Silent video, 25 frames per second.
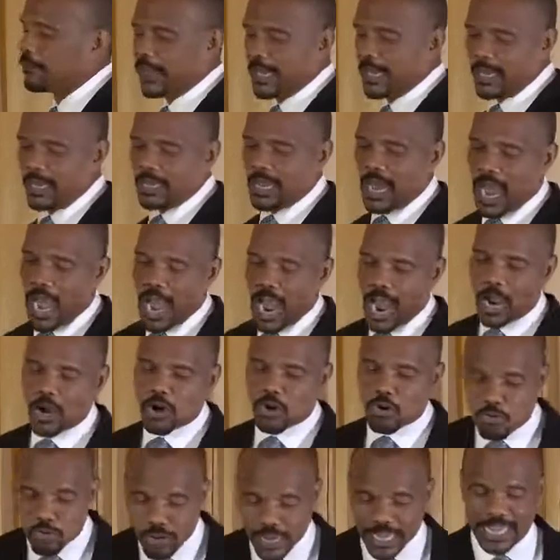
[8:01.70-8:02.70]
in a
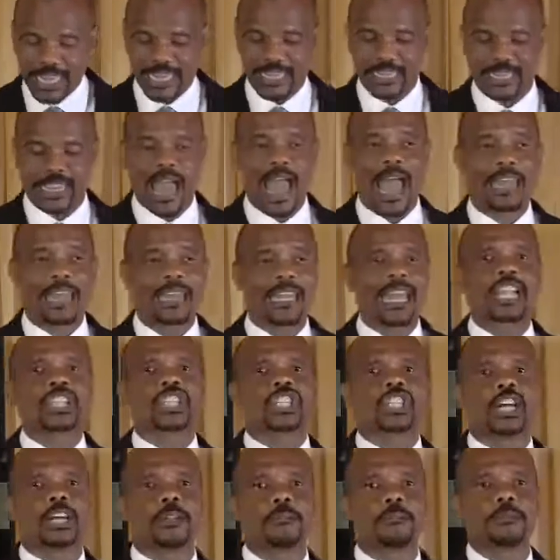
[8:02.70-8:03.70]

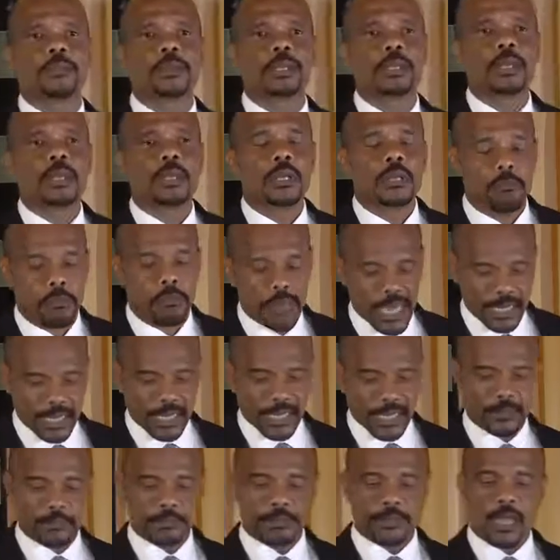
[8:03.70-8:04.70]
reincarnation,
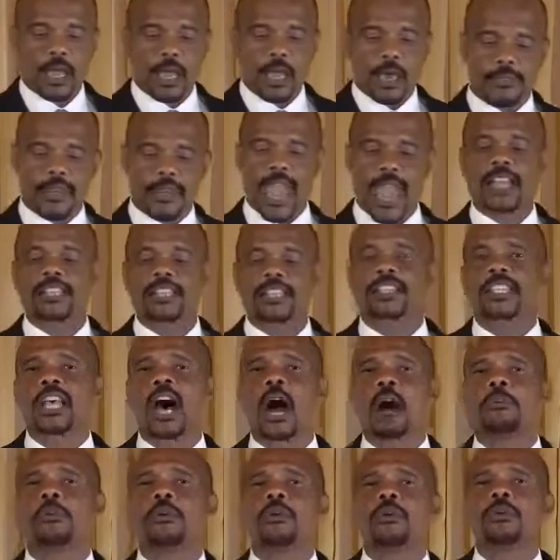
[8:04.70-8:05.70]
meaning there are
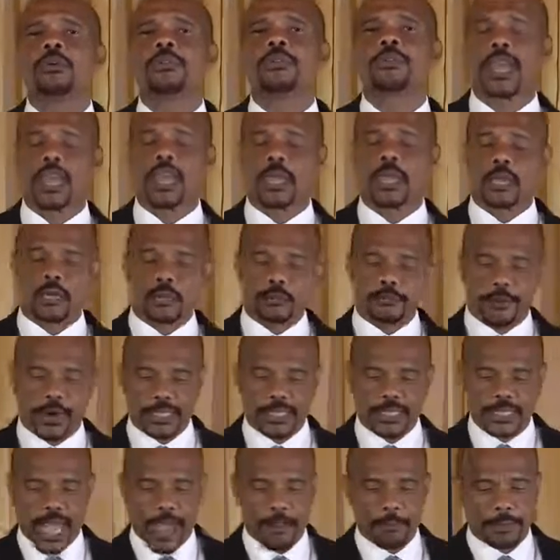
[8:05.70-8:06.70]
some who think, for
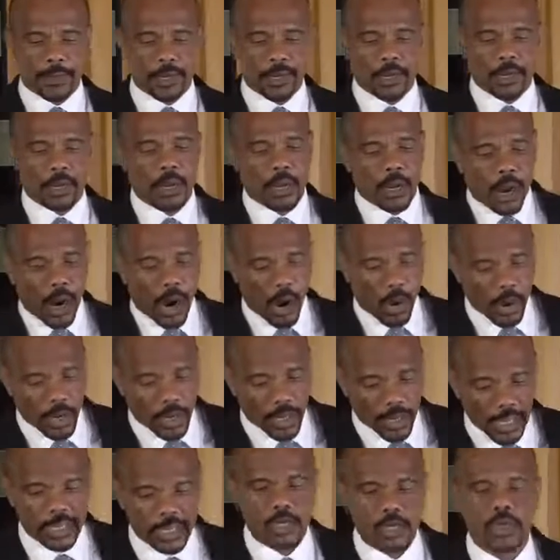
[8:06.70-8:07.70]
example, our
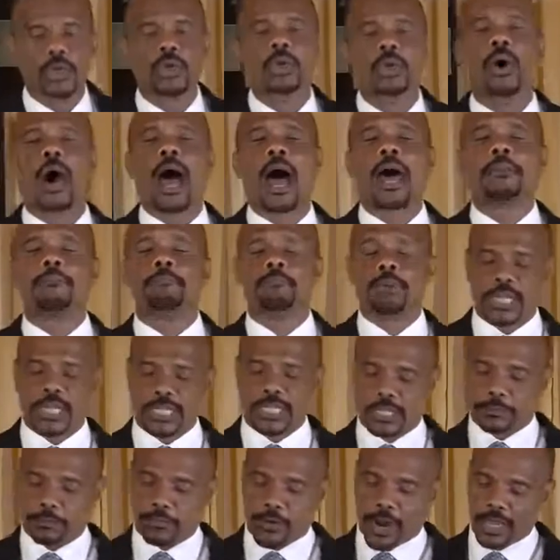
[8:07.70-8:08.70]
Hindu and
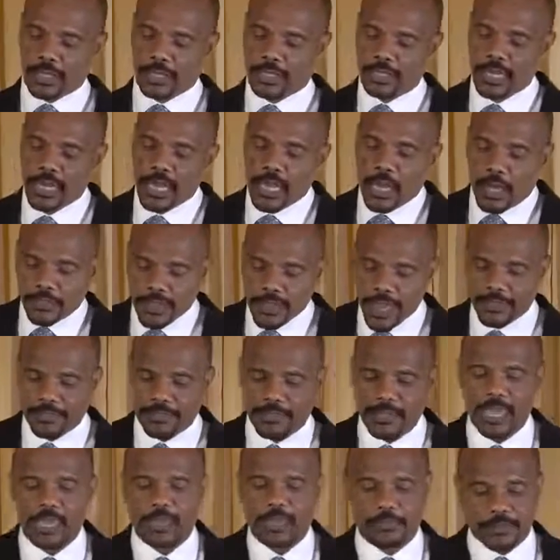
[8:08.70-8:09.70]
Buddhist friends, they
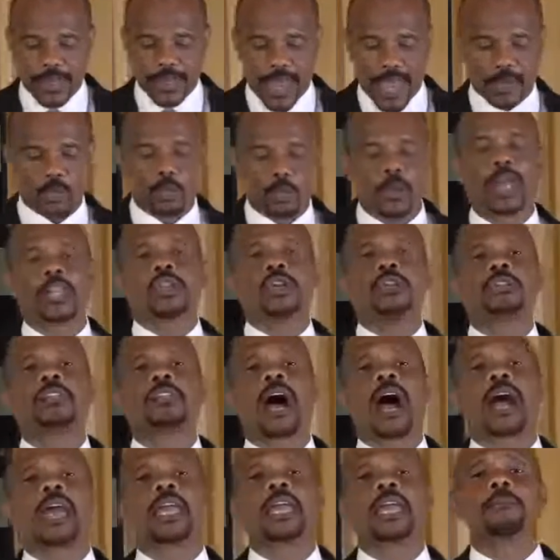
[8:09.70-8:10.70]
think that when you
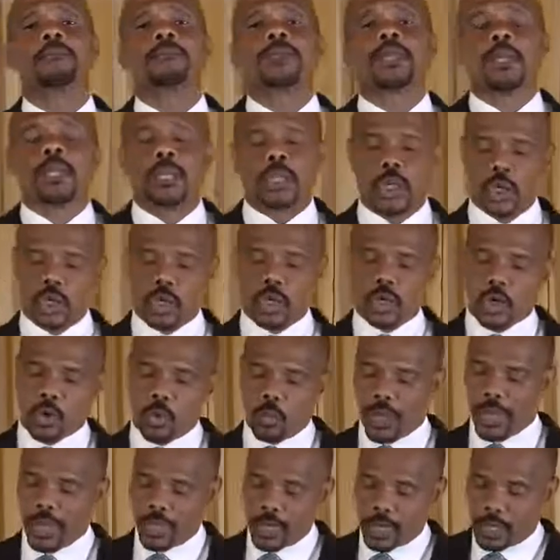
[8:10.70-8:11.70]
die, you
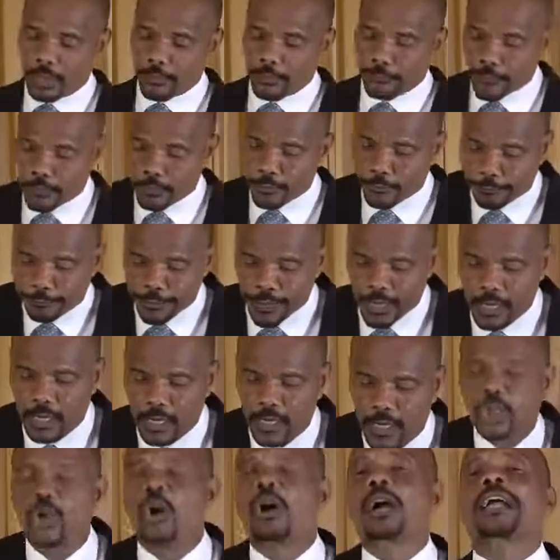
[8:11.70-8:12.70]
will fulfill
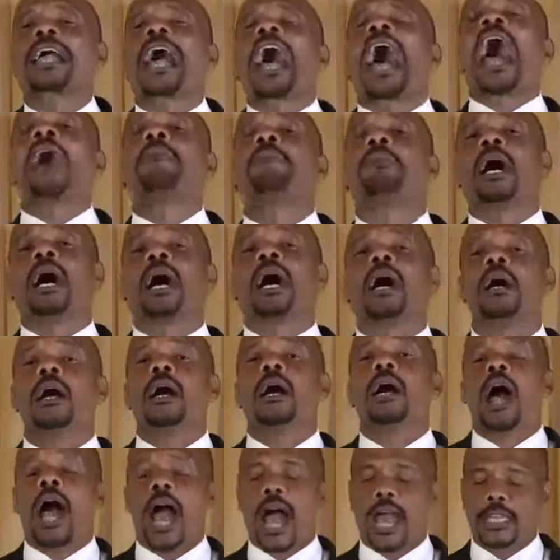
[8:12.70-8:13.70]
your karma
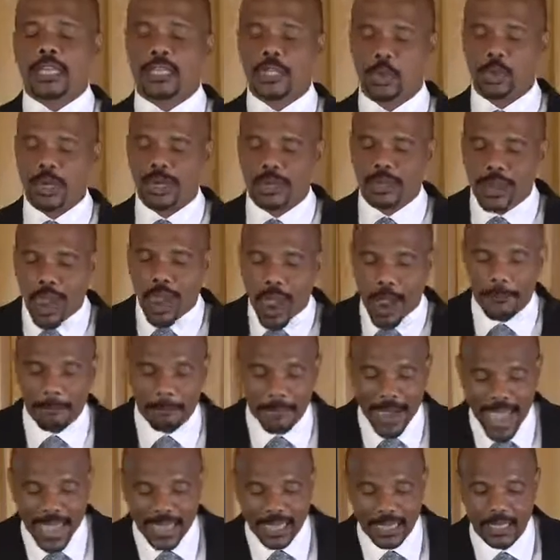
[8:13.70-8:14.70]
and you will come
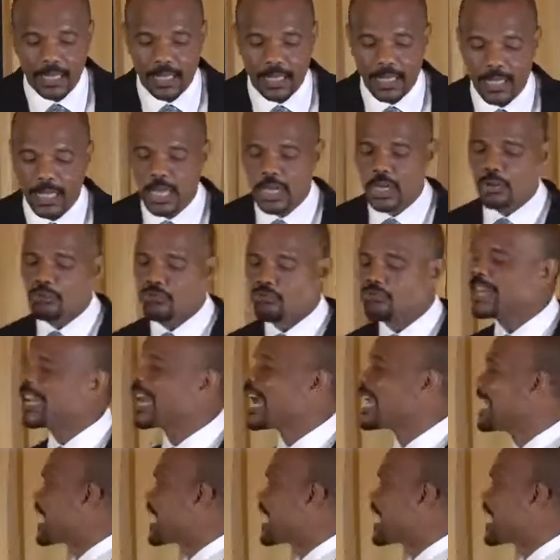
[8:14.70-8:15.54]
back in, re-